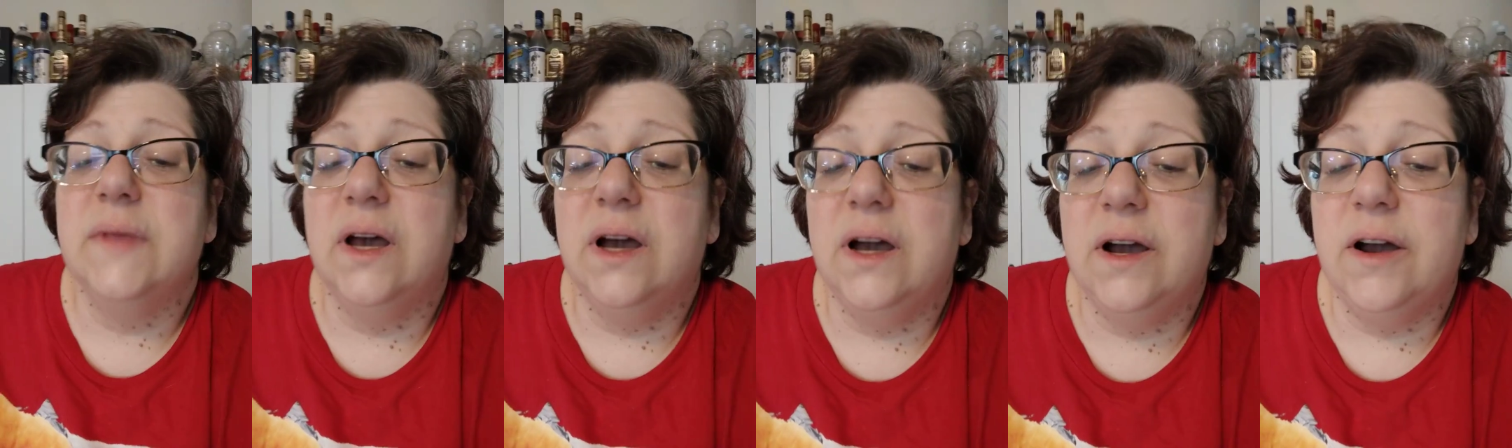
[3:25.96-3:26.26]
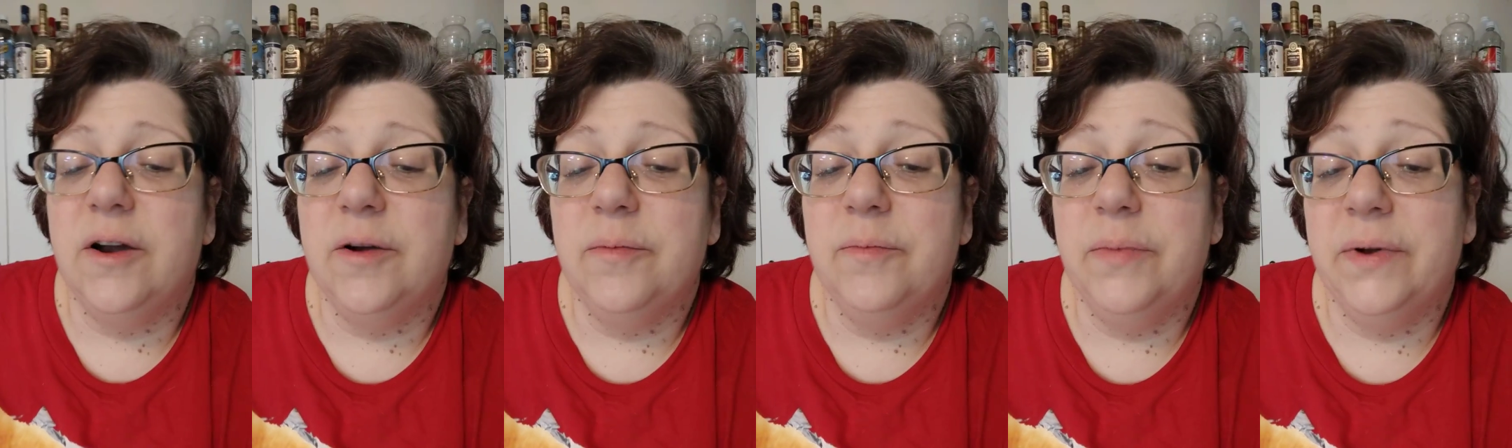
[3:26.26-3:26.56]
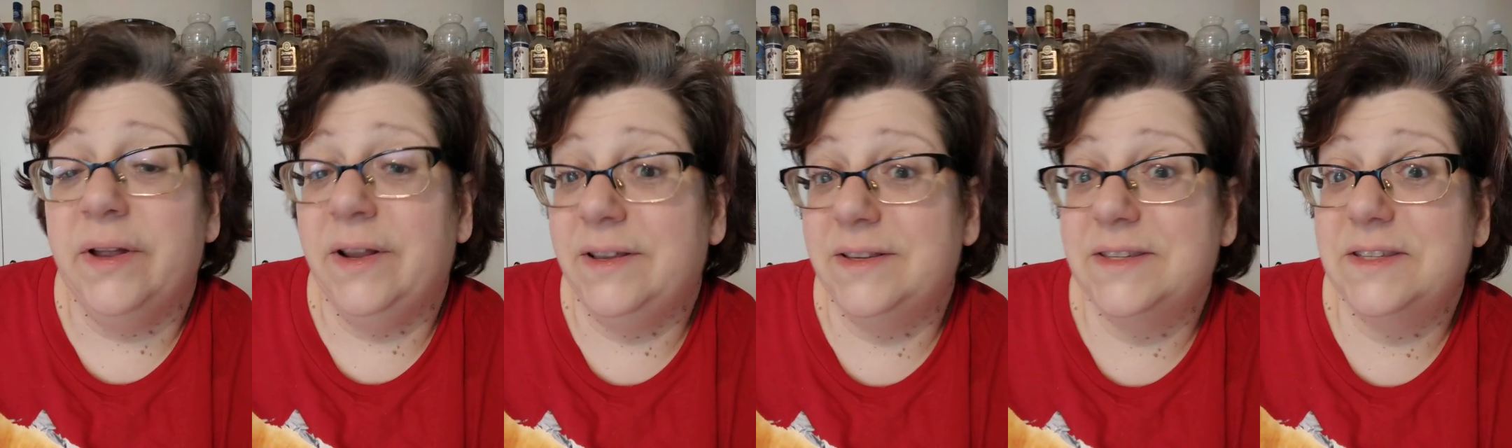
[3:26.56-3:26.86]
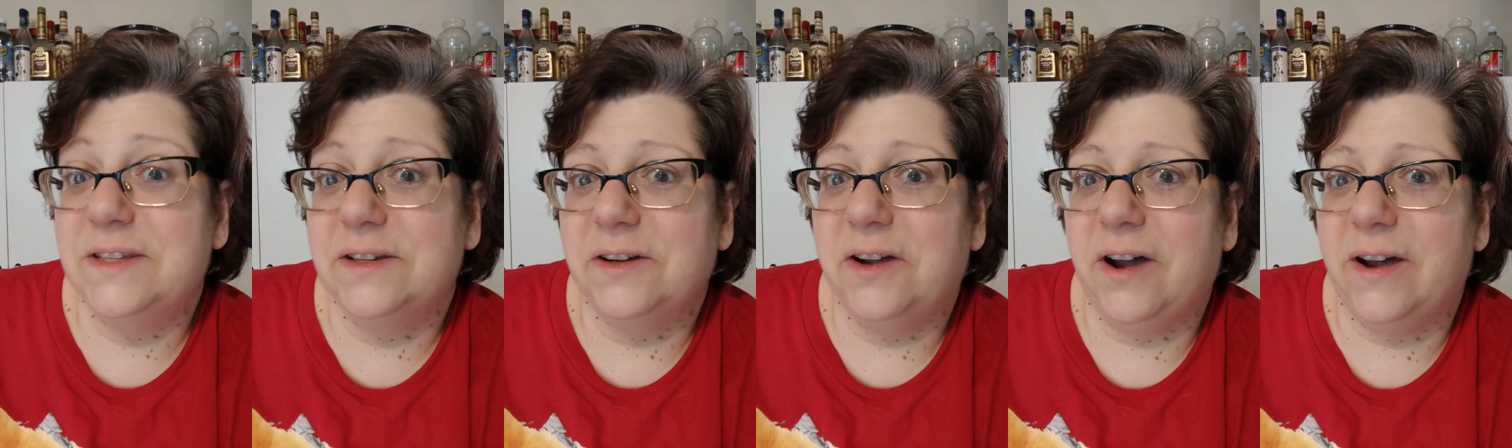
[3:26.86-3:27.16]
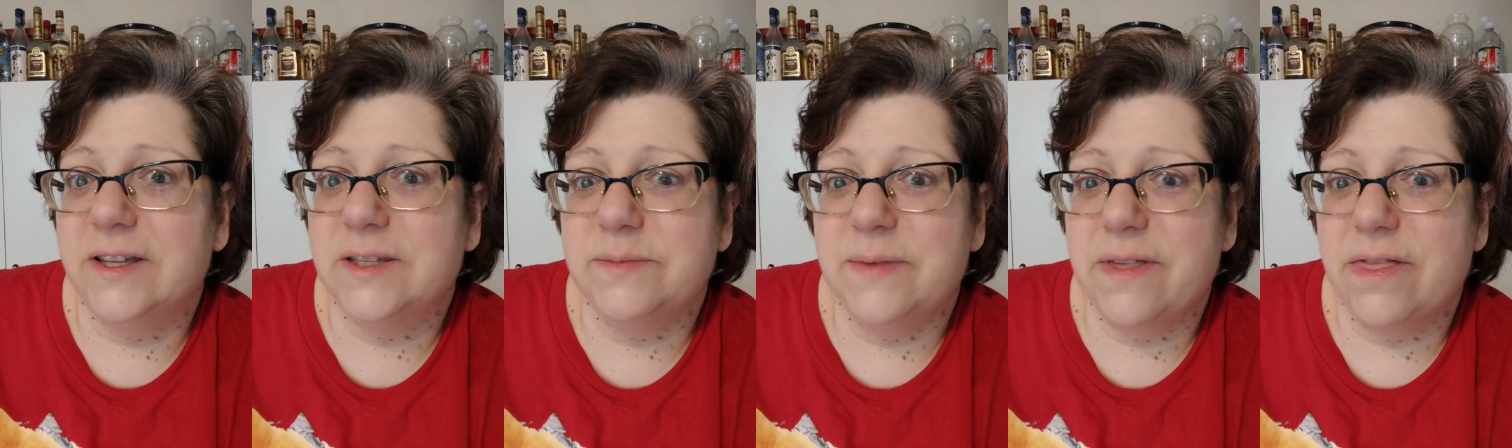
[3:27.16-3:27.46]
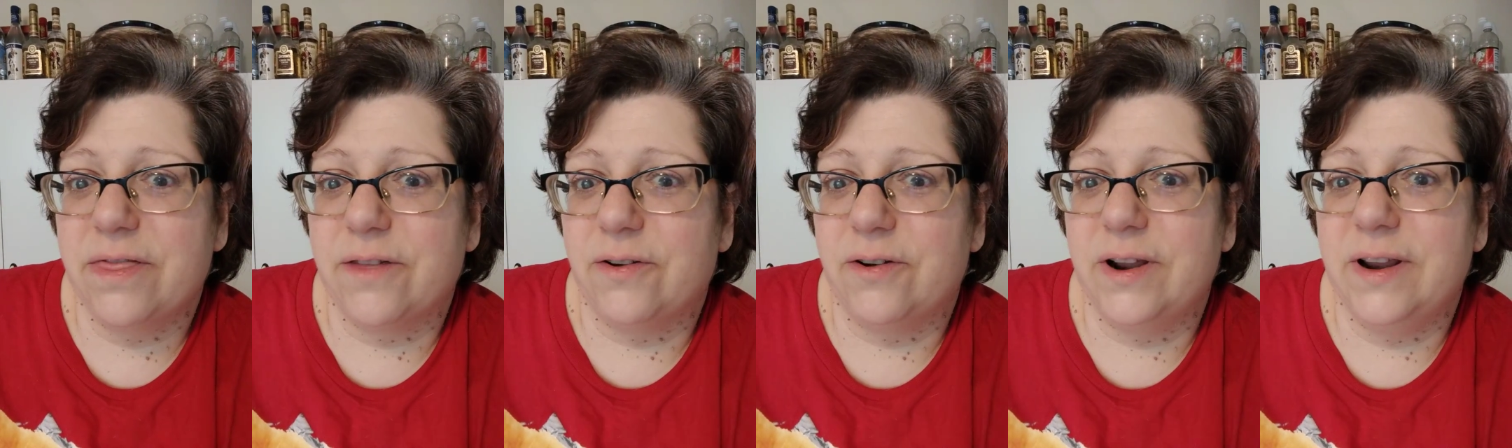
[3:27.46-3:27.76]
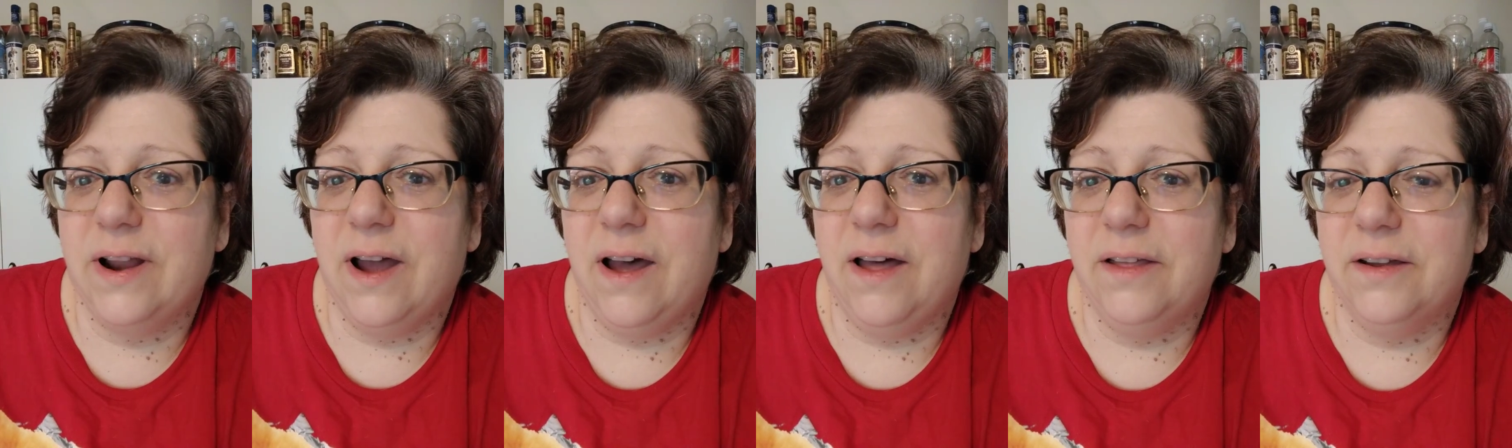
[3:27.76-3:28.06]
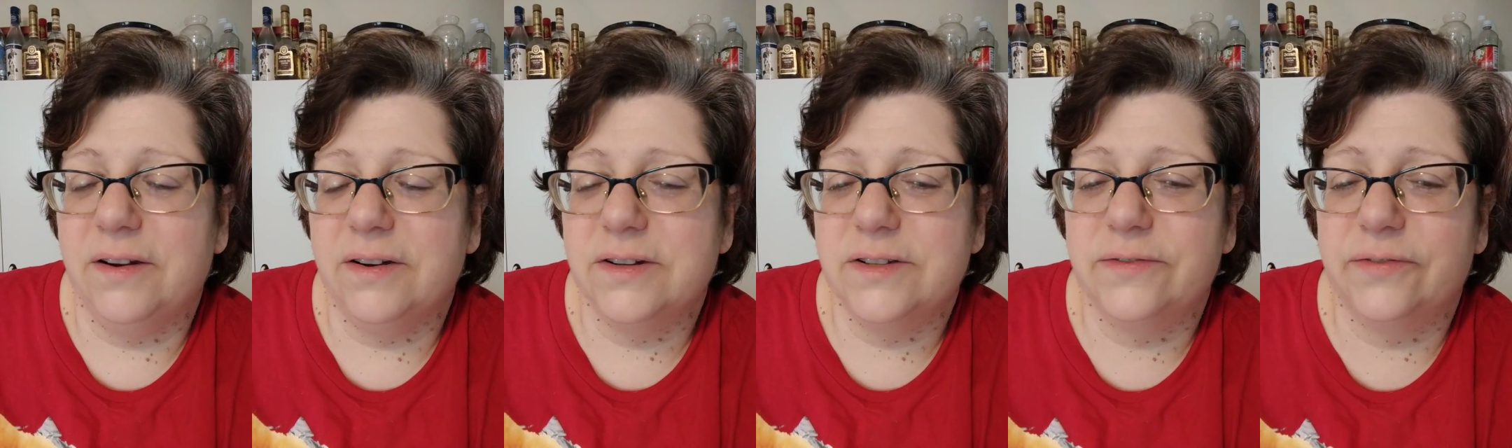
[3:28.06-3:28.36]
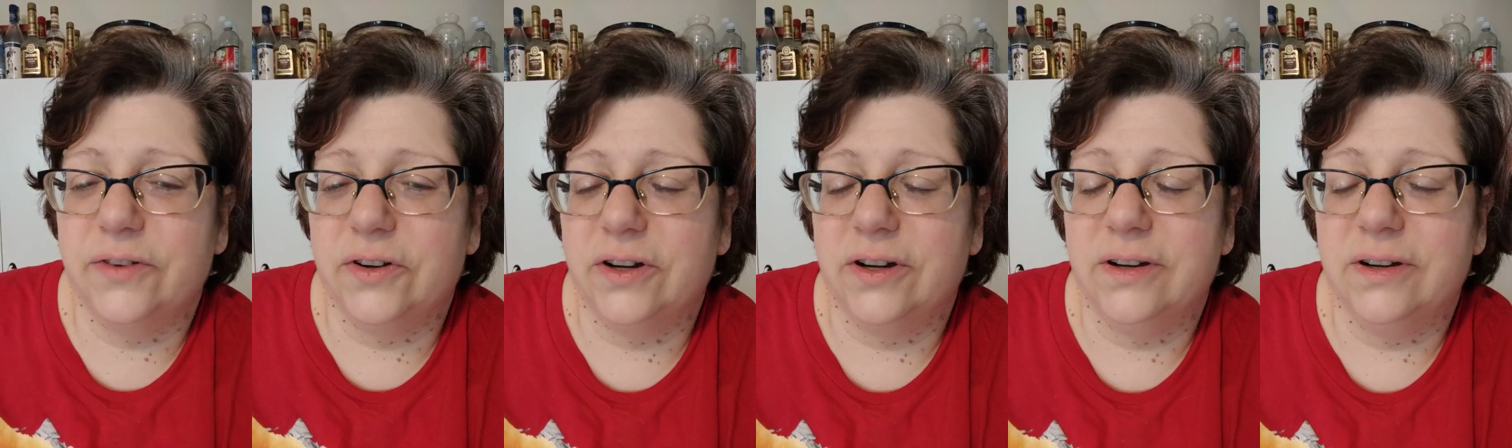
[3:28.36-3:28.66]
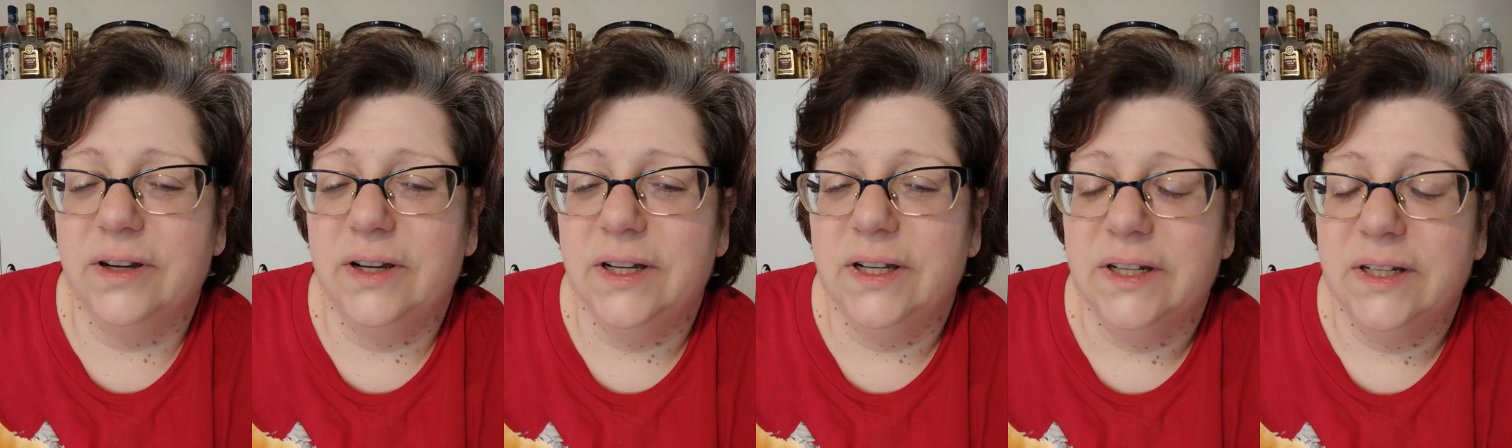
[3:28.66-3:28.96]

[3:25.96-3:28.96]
But it still cost me $30 for